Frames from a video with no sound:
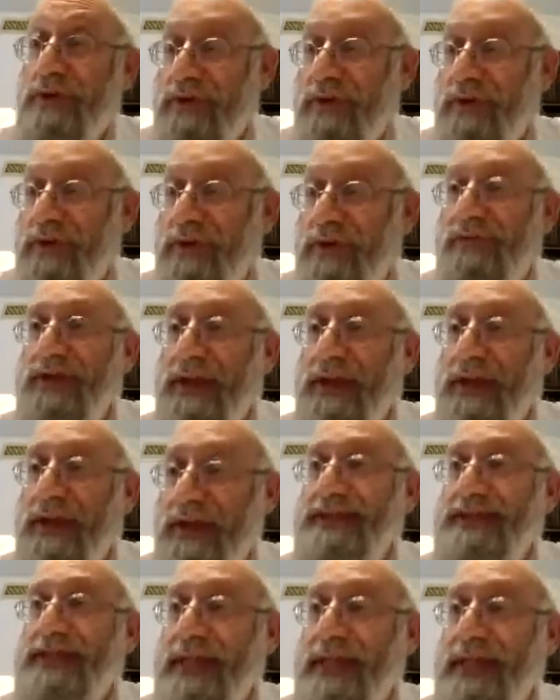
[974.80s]
nothing else to
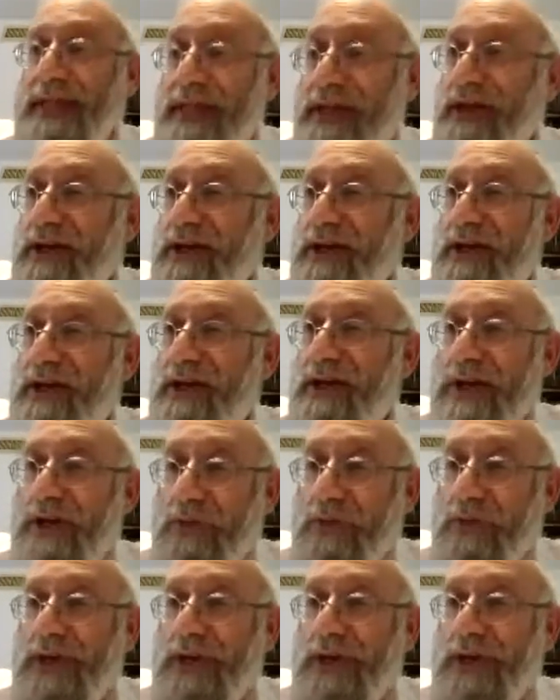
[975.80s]
eat, you wouldn't
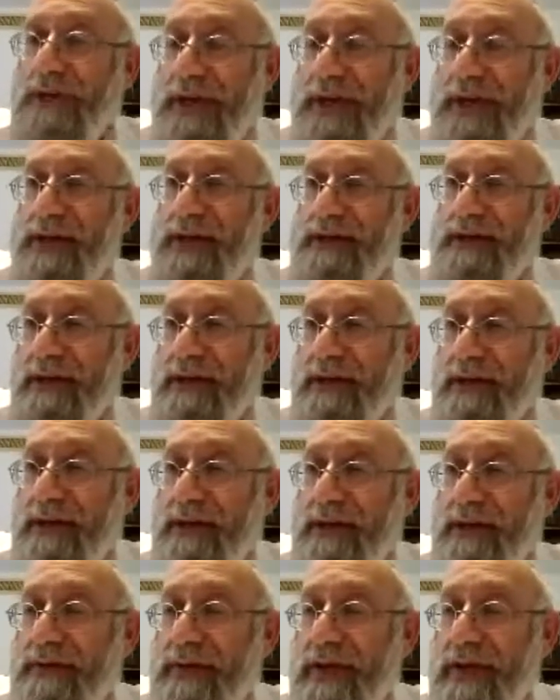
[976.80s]
make it.
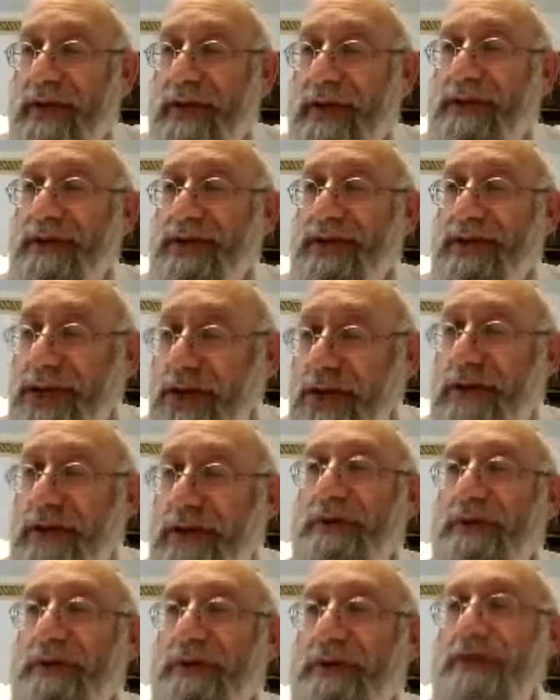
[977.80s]
The shurim
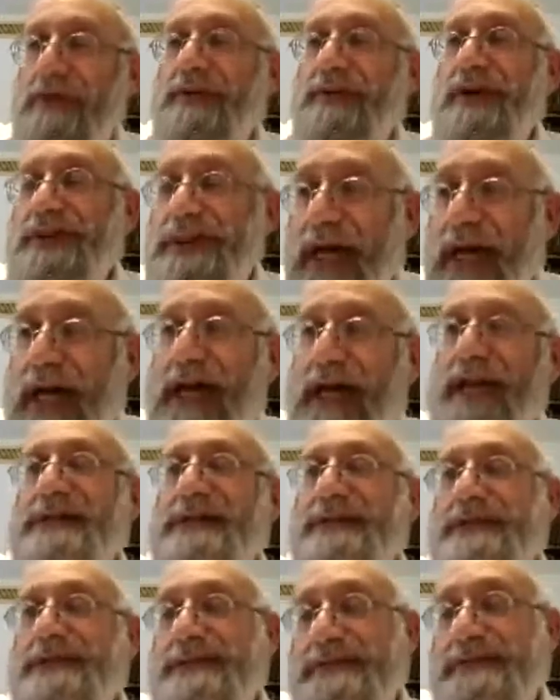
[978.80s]
of a kazayas
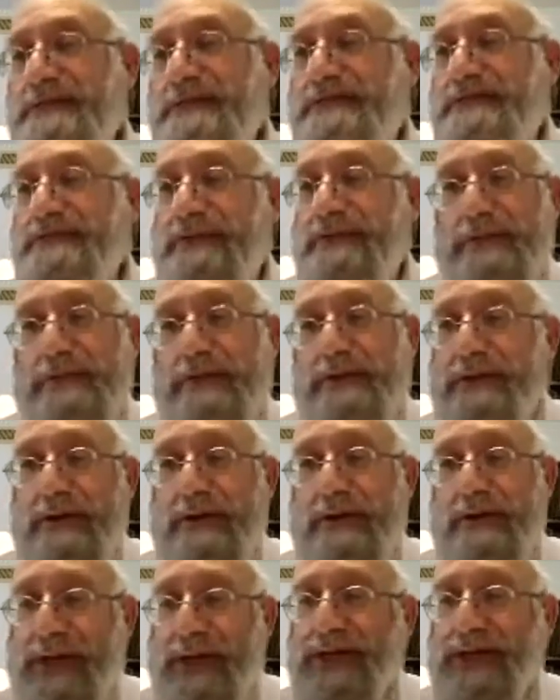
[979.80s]
for
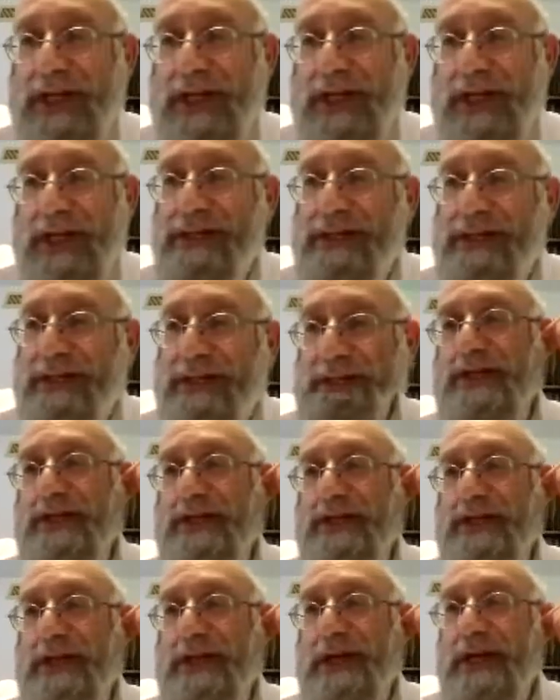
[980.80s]
benching is just a
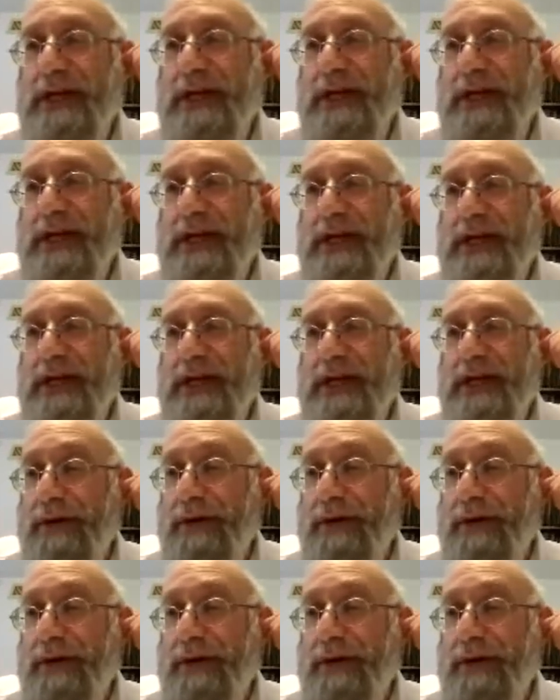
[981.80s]
drabana.